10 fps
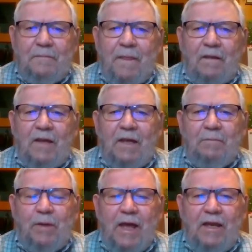the
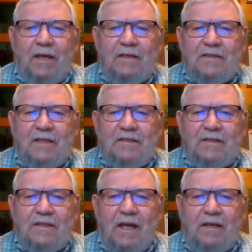late plantings, things
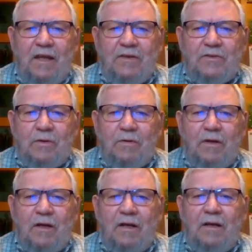of that
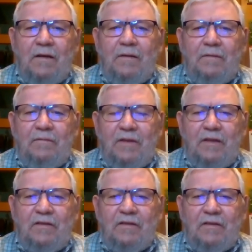nature,
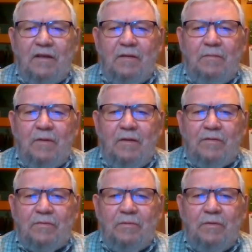did come
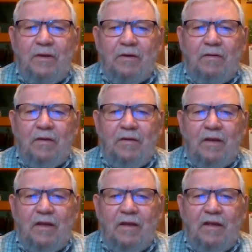through here
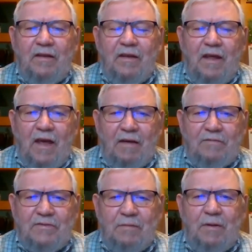and
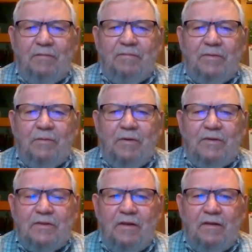have some
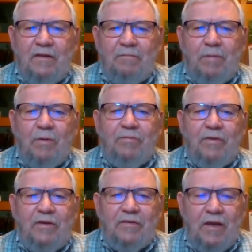influence on both
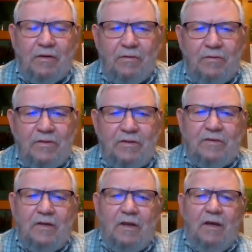these
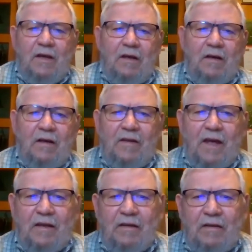acres. And
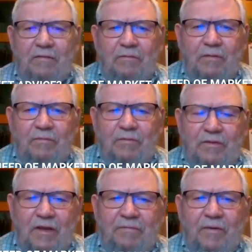that we
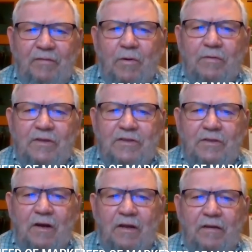definitely focused
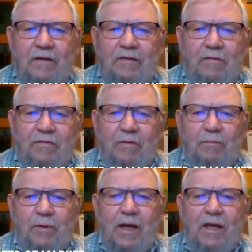on the northern
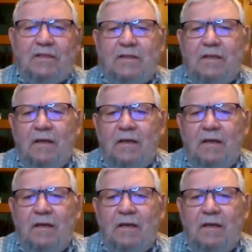plains,